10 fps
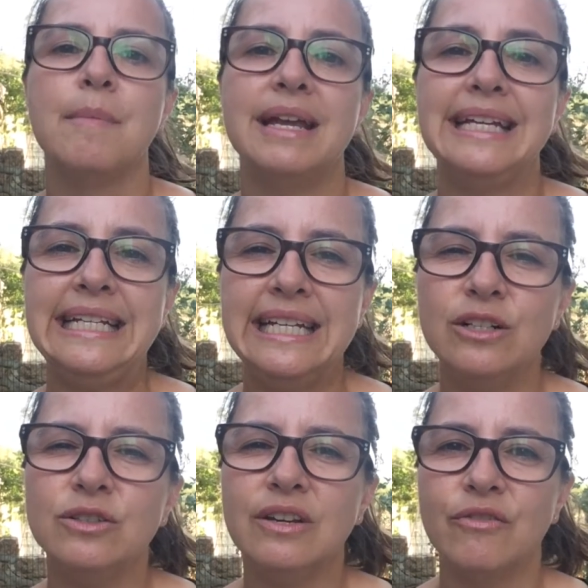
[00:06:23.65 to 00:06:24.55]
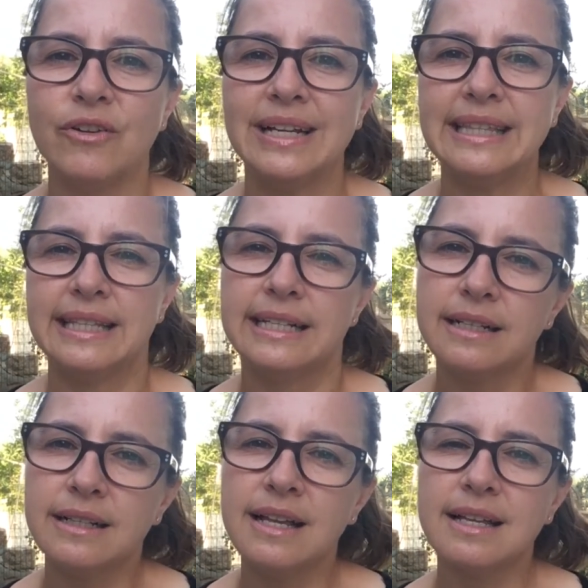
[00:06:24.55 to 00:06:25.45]
It yielded very
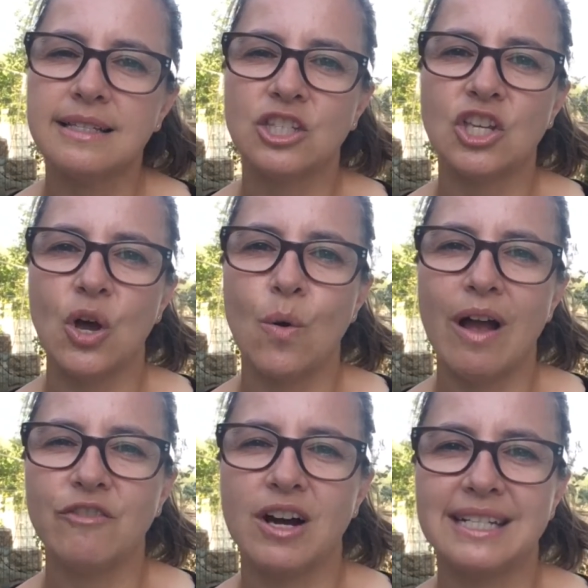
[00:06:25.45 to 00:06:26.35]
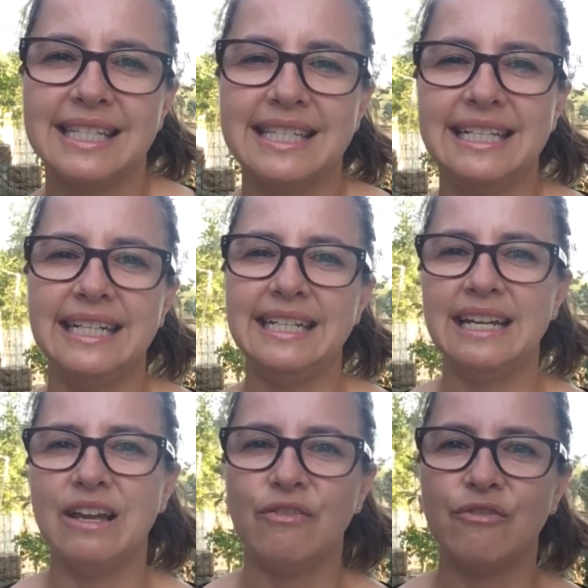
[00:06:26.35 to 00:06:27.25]
little, so I've got to see
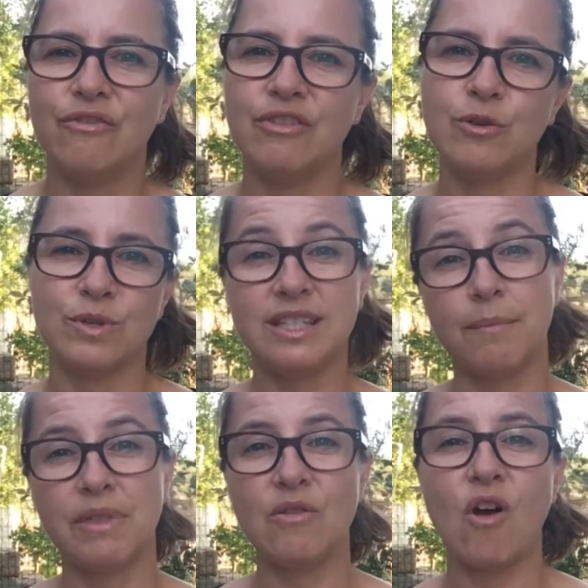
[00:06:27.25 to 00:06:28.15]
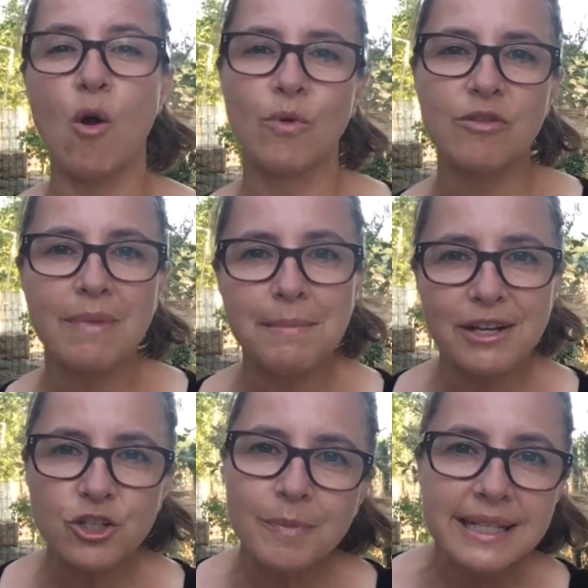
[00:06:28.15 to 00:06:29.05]
if there was something wrong with my
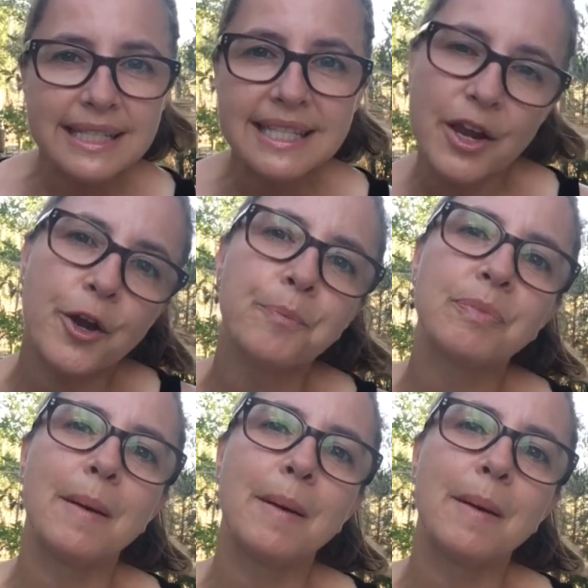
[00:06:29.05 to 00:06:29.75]
measurements there.